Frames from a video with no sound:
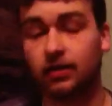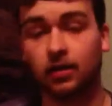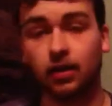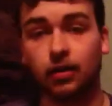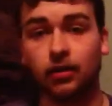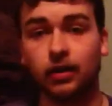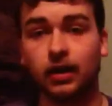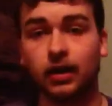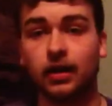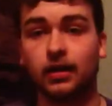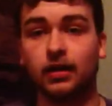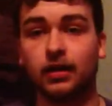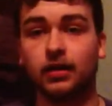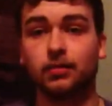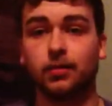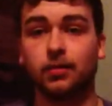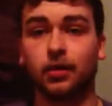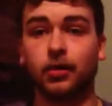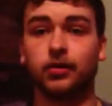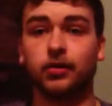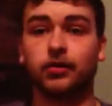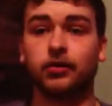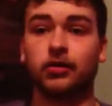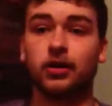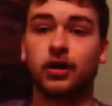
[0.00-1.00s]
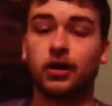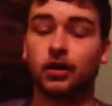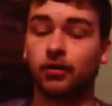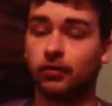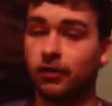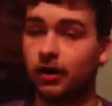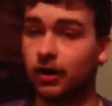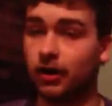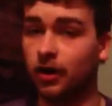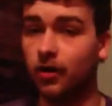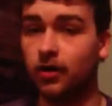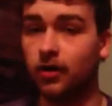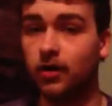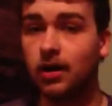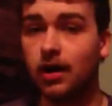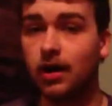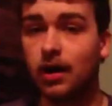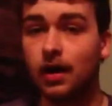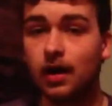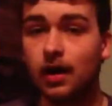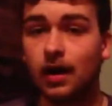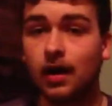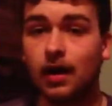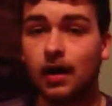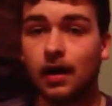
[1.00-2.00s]
located in Parker, Colorado.
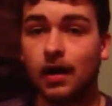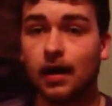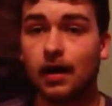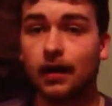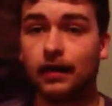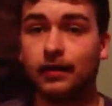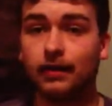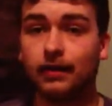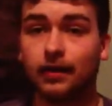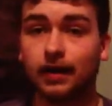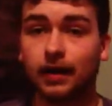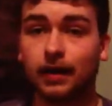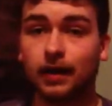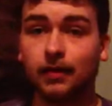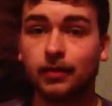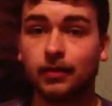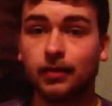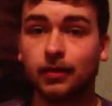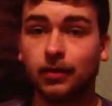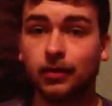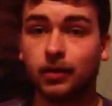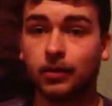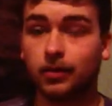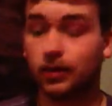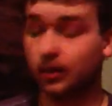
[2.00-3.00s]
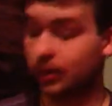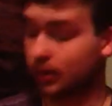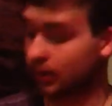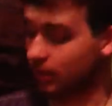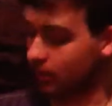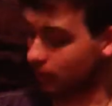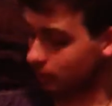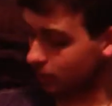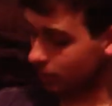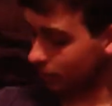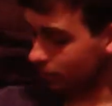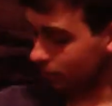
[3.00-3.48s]
And today I'm going to be doing a